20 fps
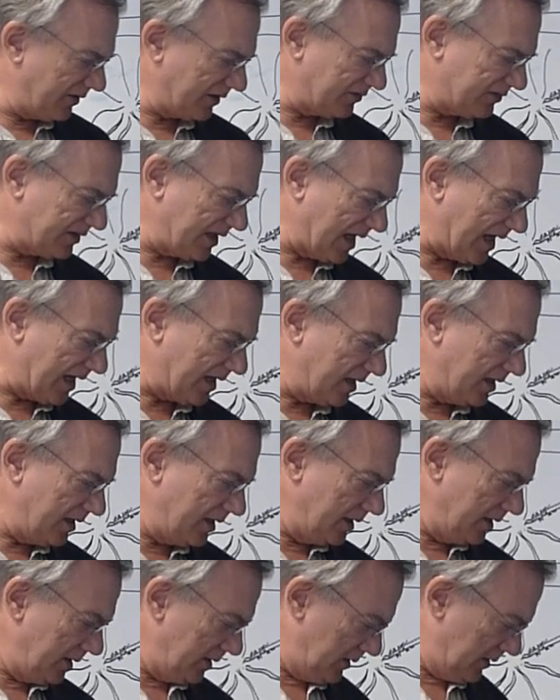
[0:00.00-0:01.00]
fix
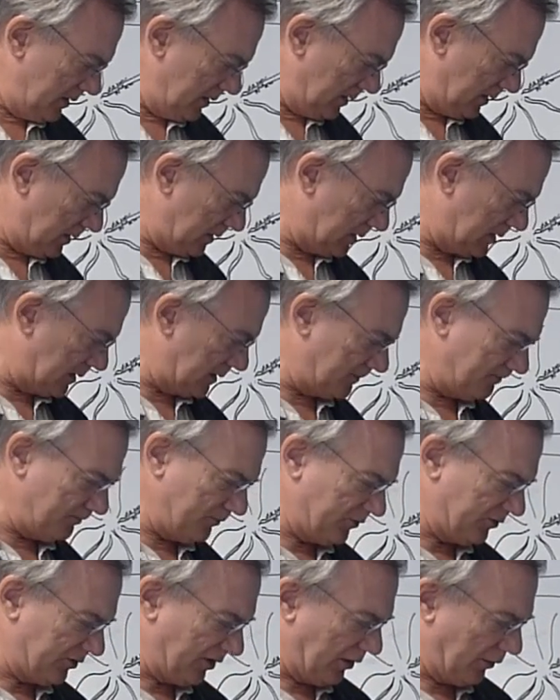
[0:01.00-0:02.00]
that. Um,
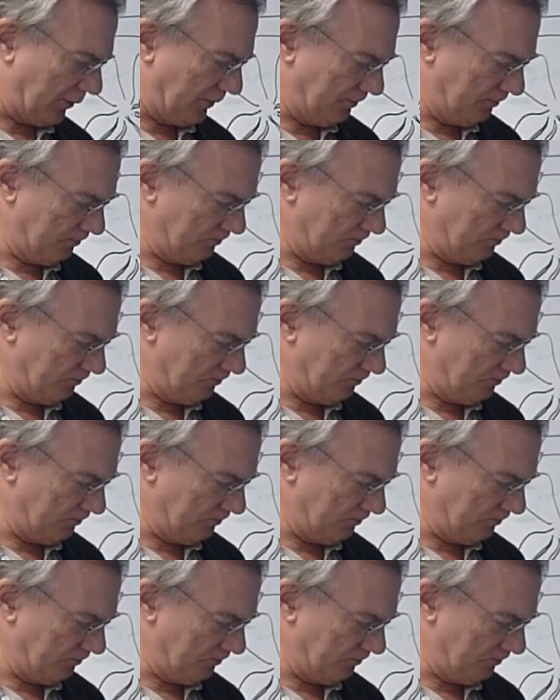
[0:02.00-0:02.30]
so,